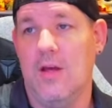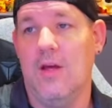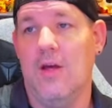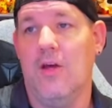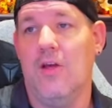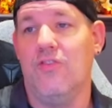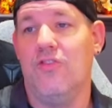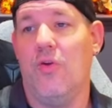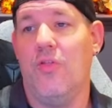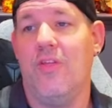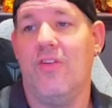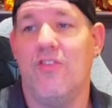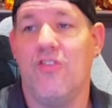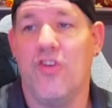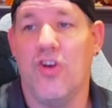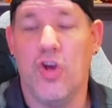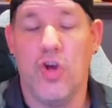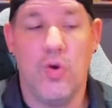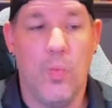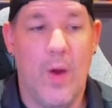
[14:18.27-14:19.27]
So this is a
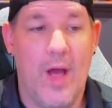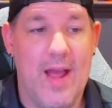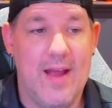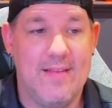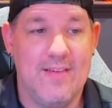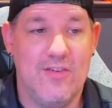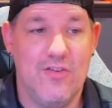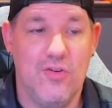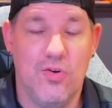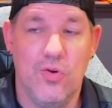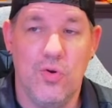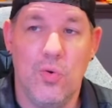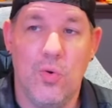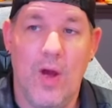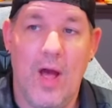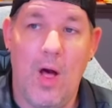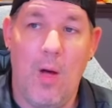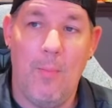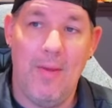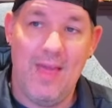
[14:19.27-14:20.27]
good way to
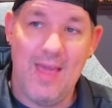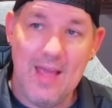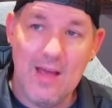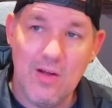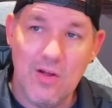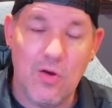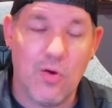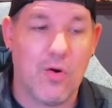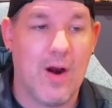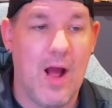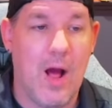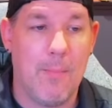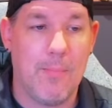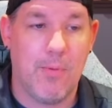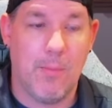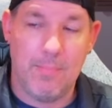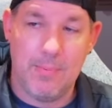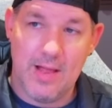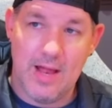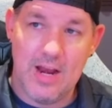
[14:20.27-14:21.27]
help heal or help
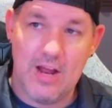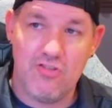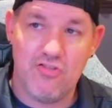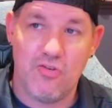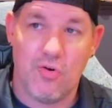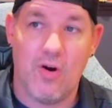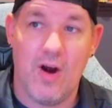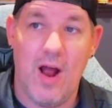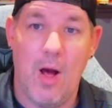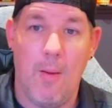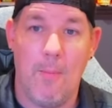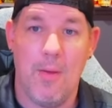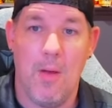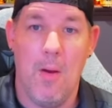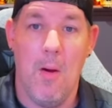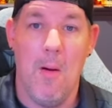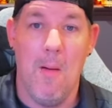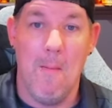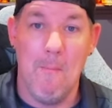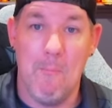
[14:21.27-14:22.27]
replenish or help
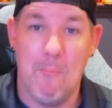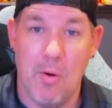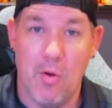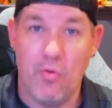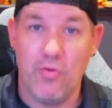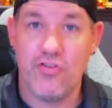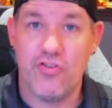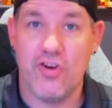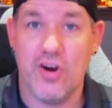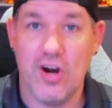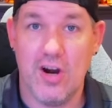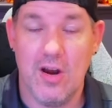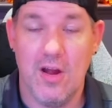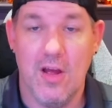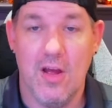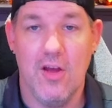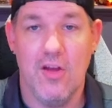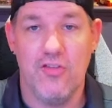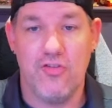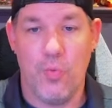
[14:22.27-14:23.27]
bolster.
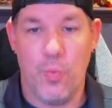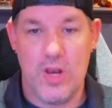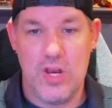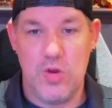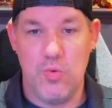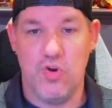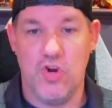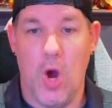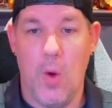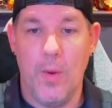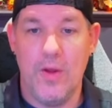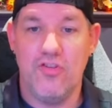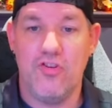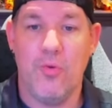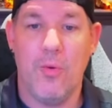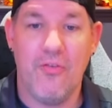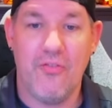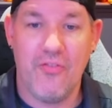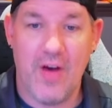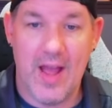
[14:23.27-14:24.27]
So when you go into
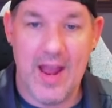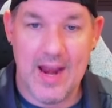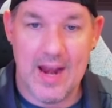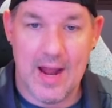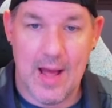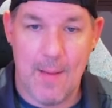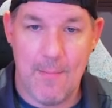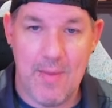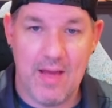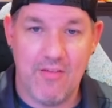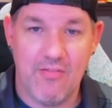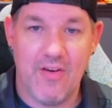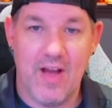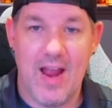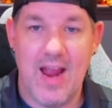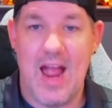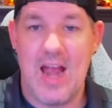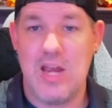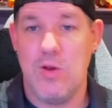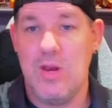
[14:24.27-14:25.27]
a fight, a big
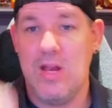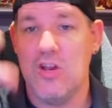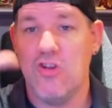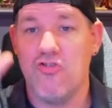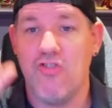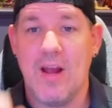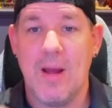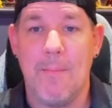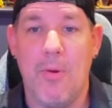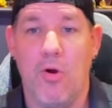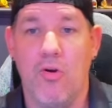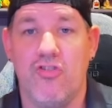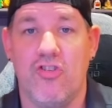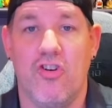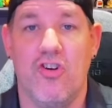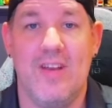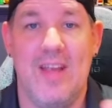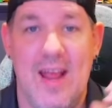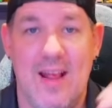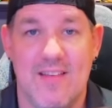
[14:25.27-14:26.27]
fight, and you need to drink a potion or
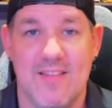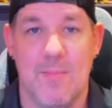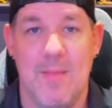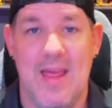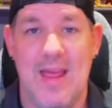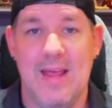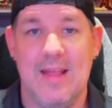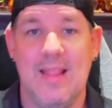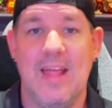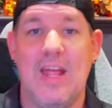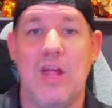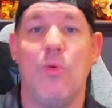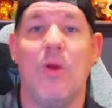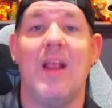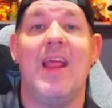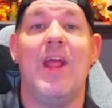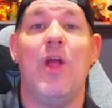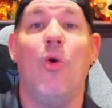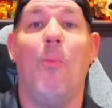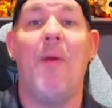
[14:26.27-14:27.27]
take some healing, you can
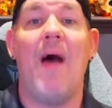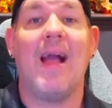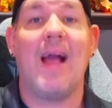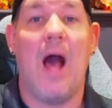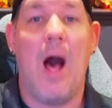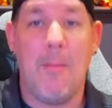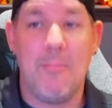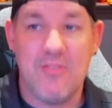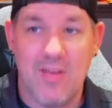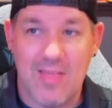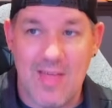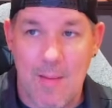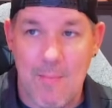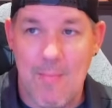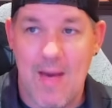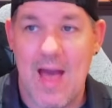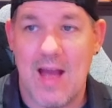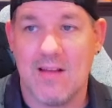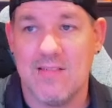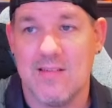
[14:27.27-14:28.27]
heal back up to that
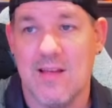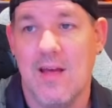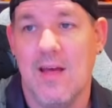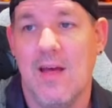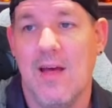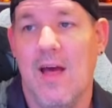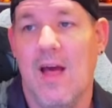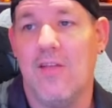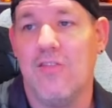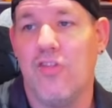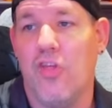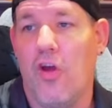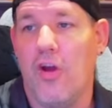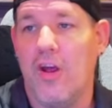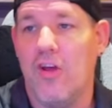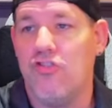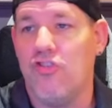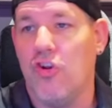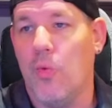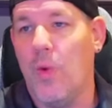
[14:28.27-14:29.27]
max as long
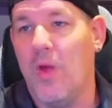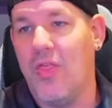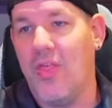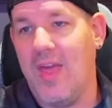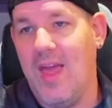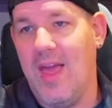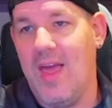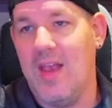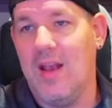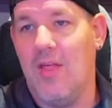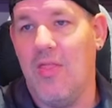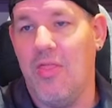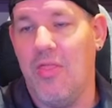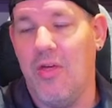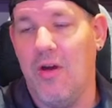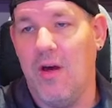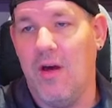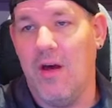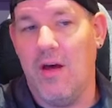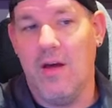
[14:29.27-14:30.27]
as you're within
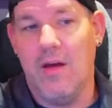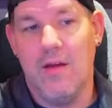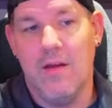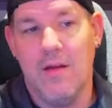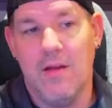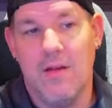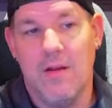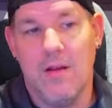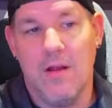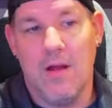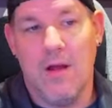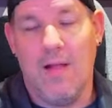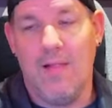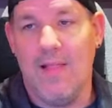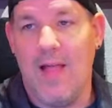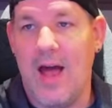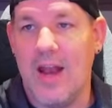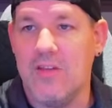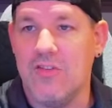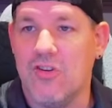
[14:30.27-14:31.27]
the
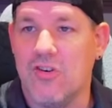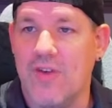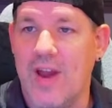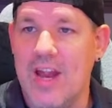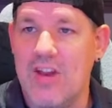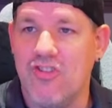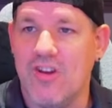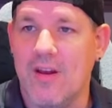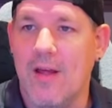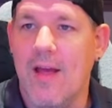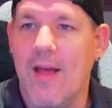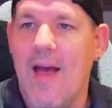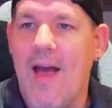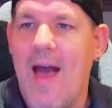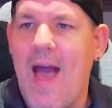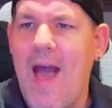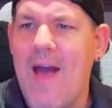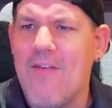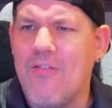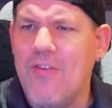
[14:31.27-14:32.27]
allotted duration.
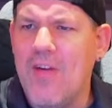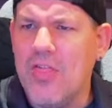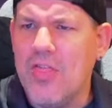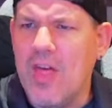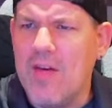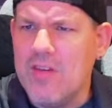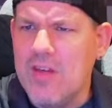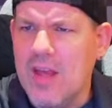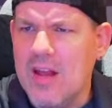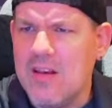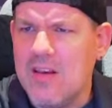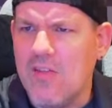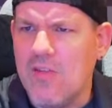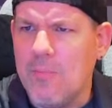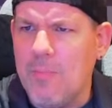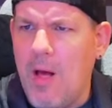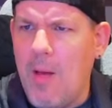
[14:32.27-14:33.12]
At 5th level, you get Dispel